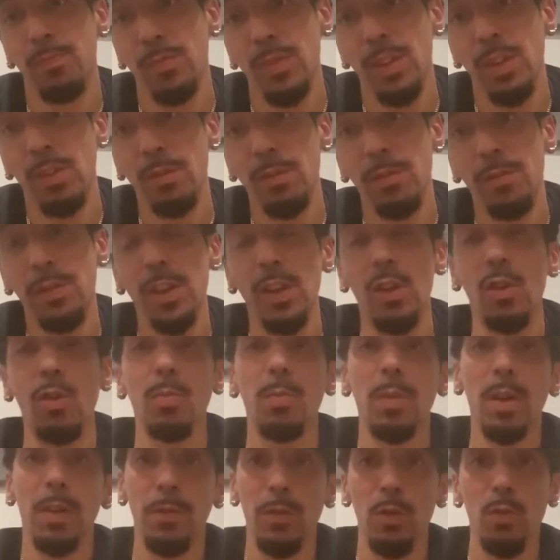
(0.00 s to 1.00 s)
film.
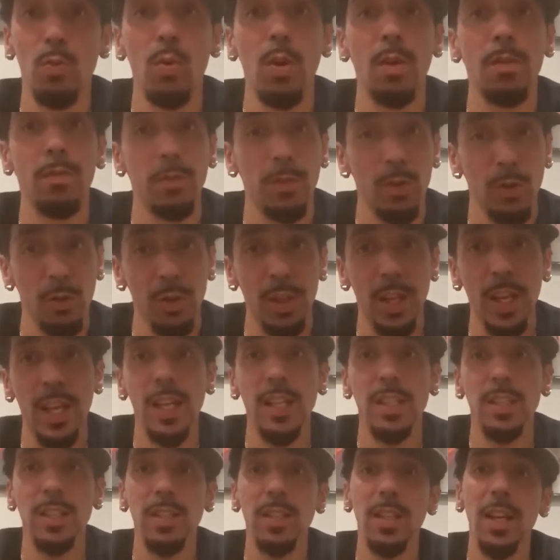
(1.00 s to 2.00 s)
If you want further
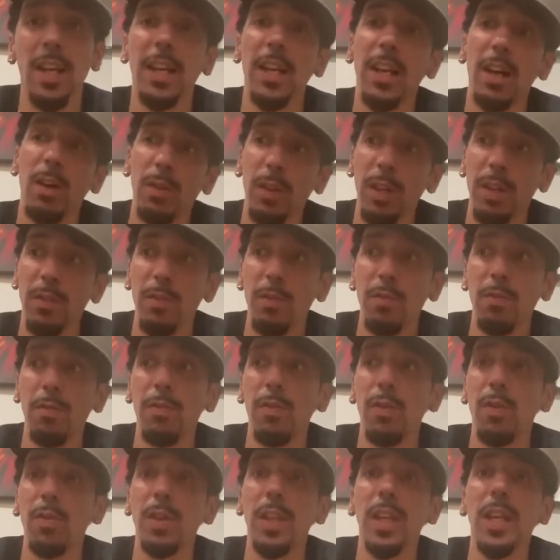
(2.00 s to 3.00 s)
insight, I'll give you
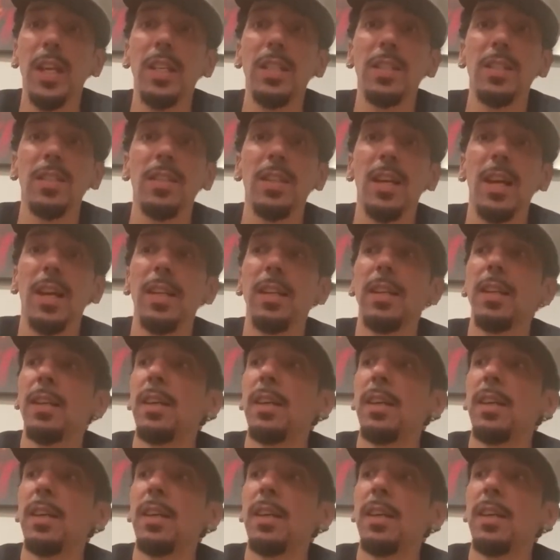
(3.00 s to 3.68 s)
further insight.